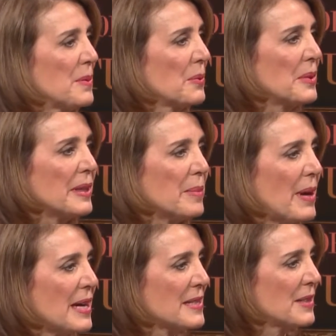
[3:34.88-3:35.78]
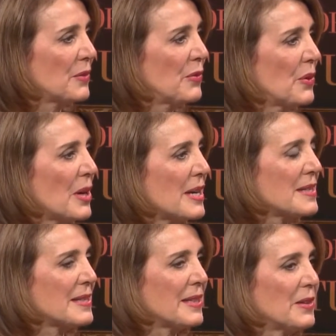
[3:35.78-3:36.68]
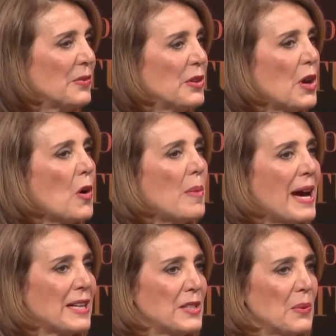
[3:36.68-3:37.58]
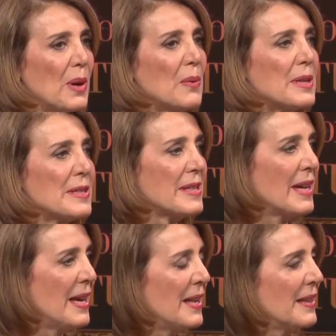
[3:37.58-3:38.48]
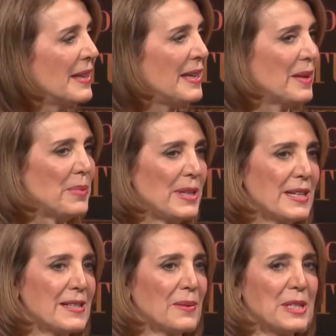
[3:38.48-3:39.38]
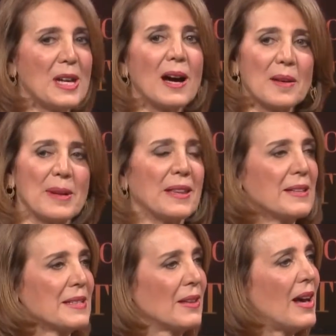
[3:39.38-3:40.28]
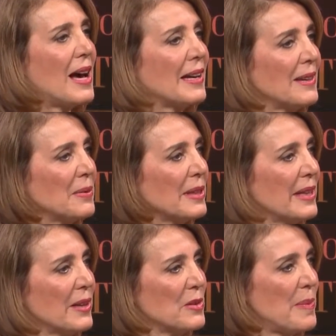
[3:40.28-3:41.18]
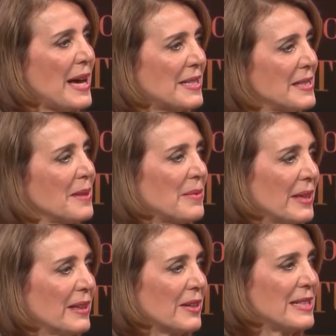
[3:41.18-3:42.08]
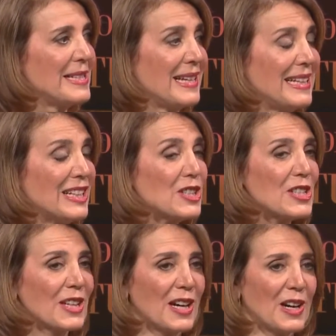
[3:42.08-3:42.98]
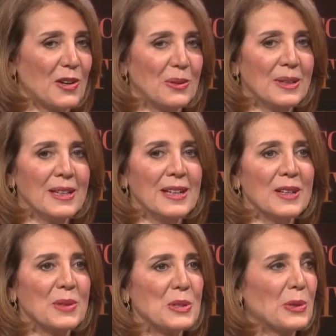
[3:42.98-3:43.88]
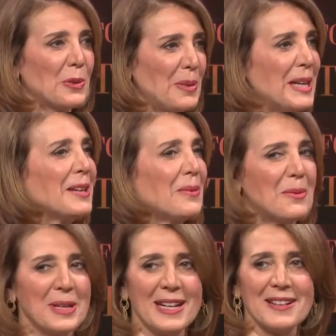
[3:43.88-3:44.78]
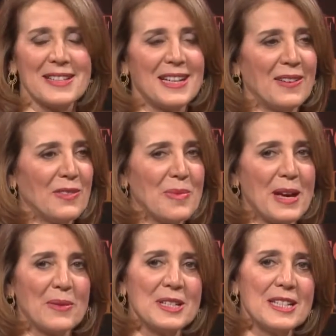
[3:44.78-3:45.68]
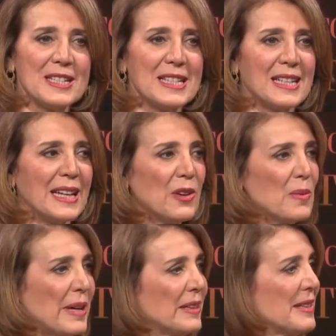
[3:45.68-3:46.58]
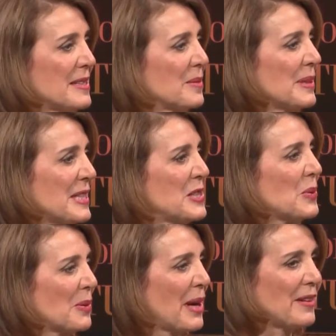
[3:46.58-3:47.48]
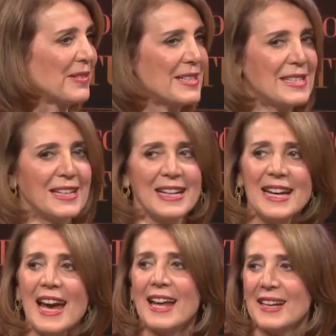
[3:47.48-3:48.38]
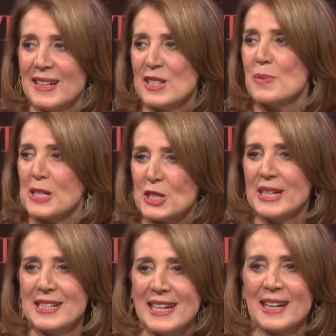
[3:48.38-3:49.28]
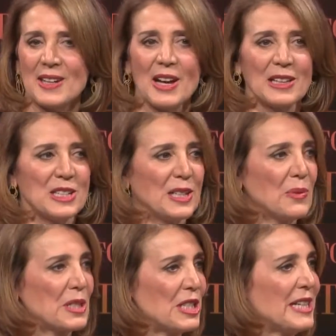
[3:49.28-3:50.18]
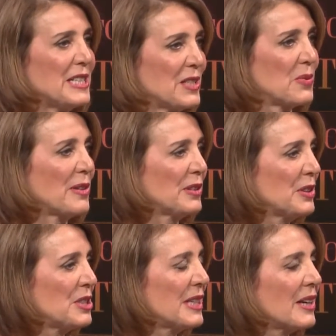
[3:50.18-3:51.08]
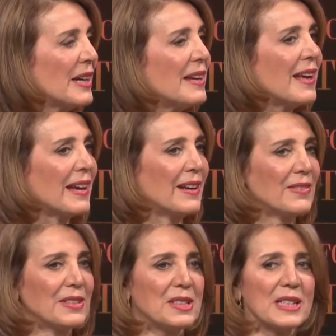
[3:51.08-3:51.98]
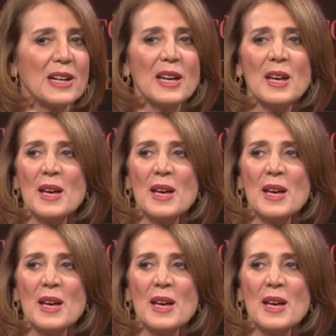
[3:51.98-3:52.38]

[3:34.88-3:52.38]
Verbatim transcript: been really positive for us. You know, if you go back to what was the key impetus, and we talk about this a lot, it really goes back to something Larry said years ago, which we repeated when we announced Alphabet, which is that incrementalism leads to irrelevance. And he added, especially in technology, where change is revolutionary, not evolutionary.